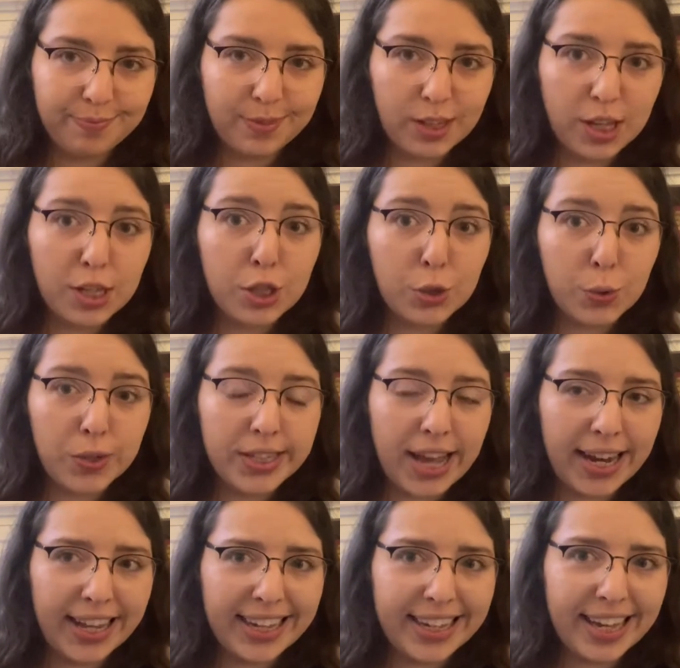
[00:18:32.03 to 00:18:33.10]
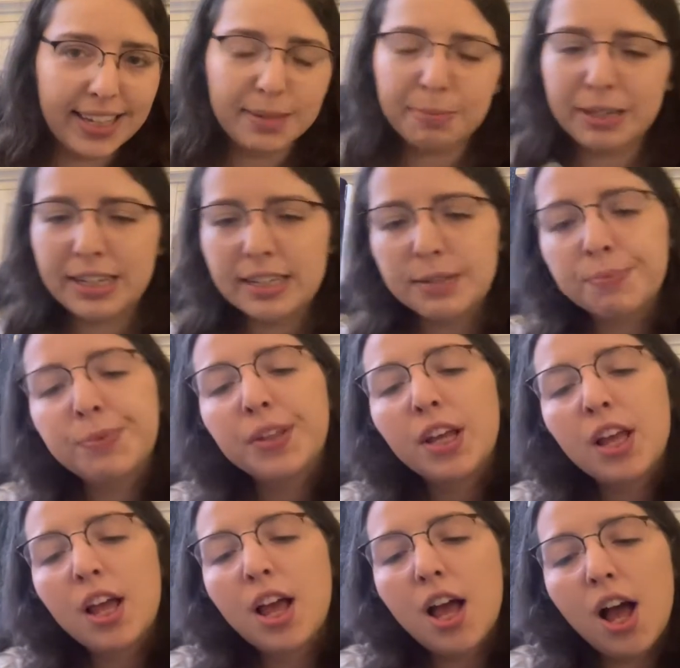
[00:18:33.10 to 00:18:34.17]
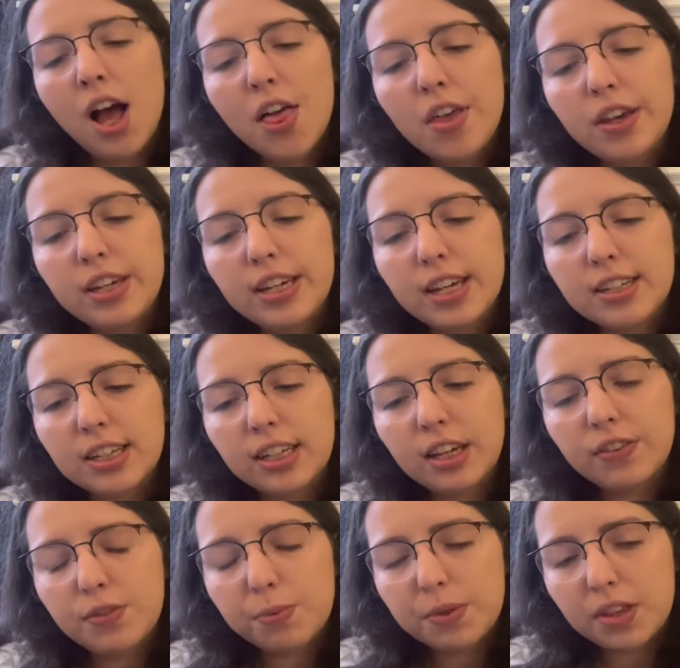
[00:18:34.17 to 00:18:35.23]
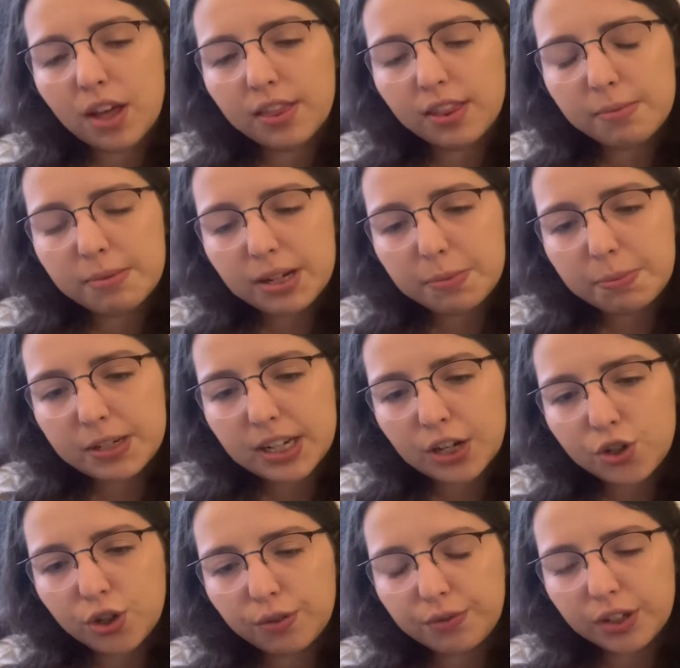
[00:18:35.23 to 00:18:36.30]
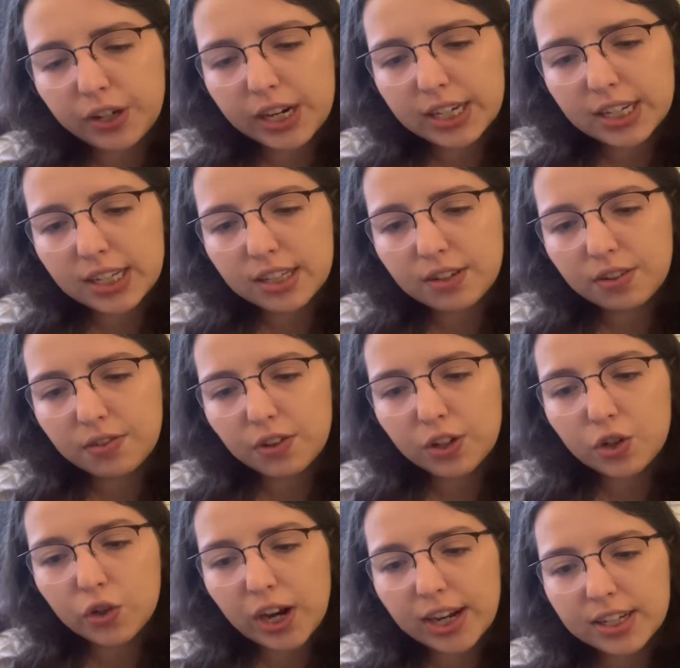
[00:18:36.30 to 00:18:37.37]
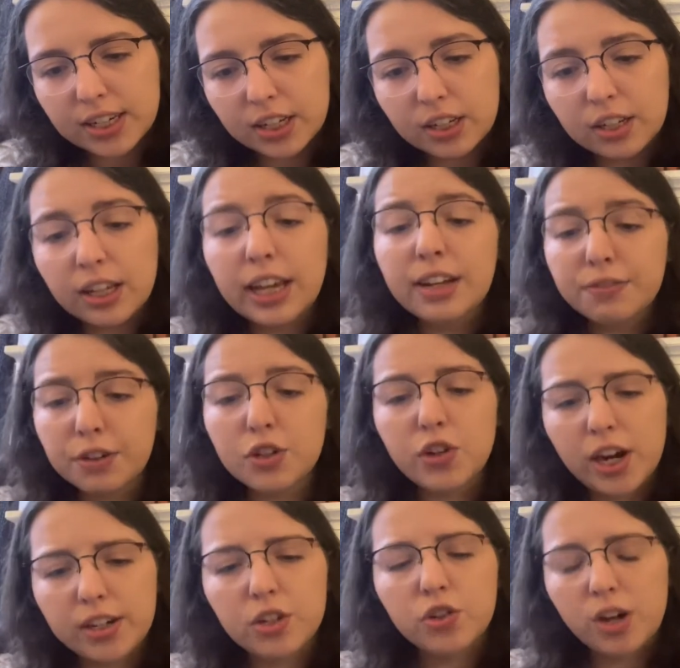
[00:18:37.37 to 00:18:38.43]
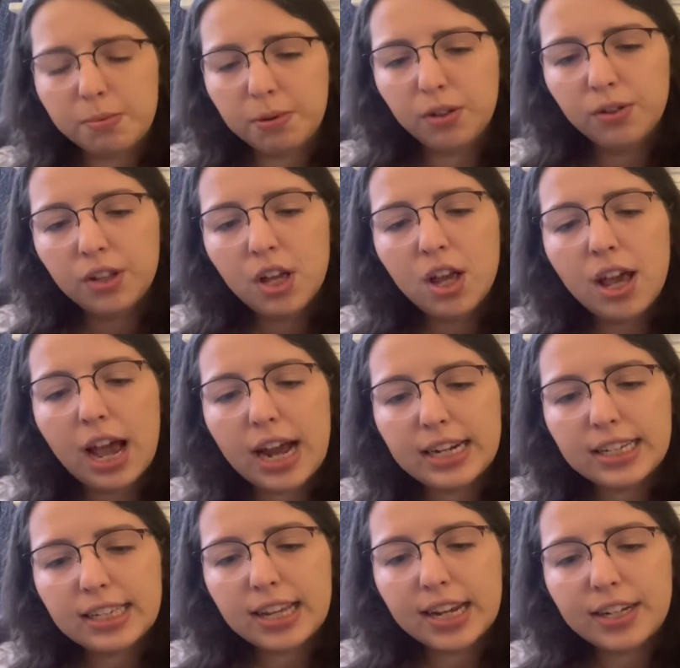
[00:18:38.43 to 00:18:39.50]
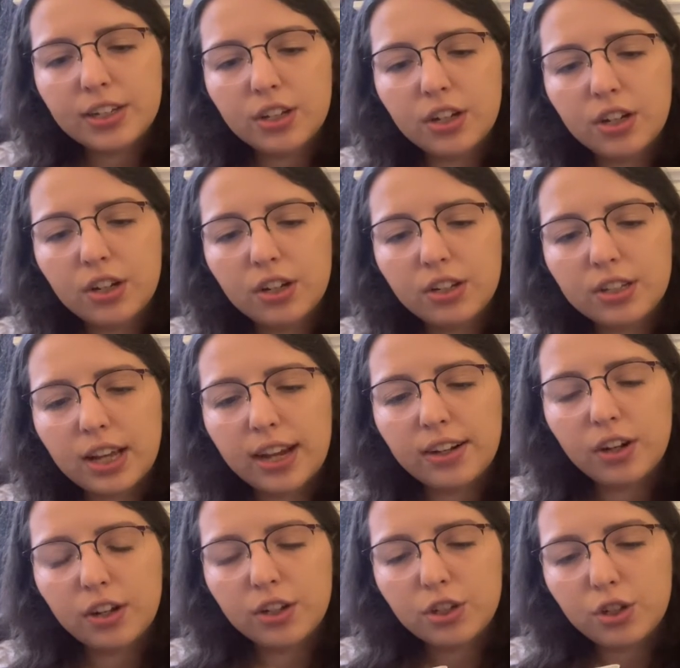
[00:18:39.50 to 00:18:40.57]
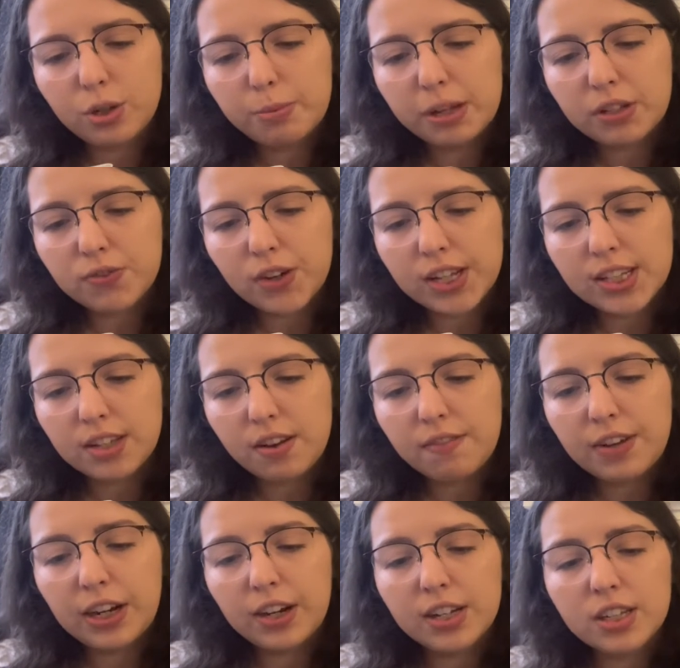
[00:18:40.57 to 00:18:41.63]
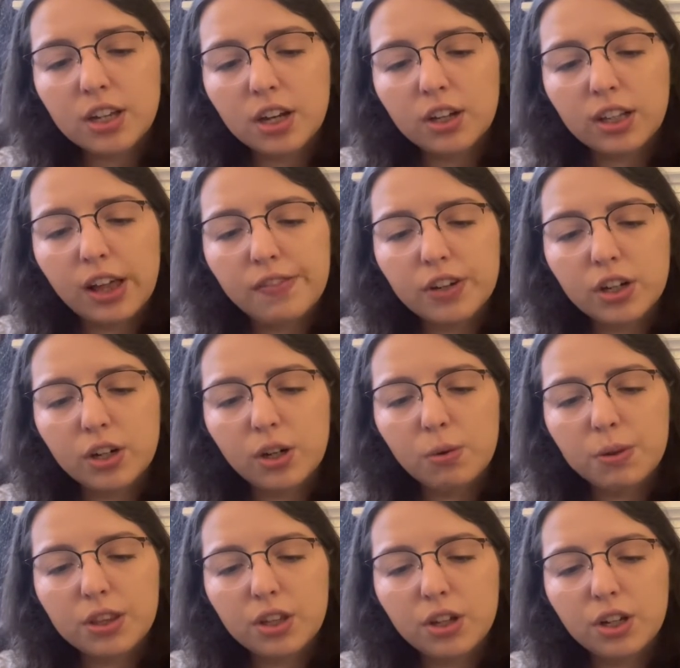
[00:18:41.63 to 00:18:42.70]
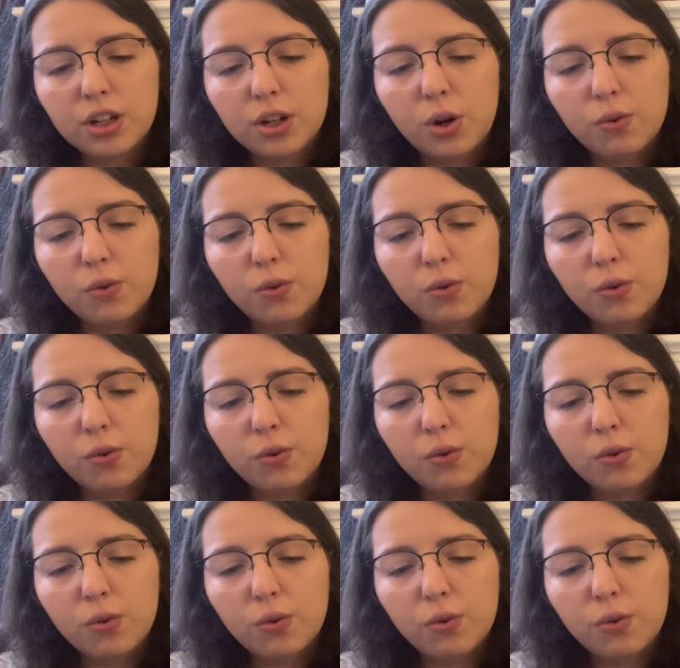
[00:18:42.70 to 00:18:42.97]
School setting, yes please. He has a gift with unlimited potential for greatness, for attracting trouble. At his side are his 2 best friends, Varys, a clever girl with an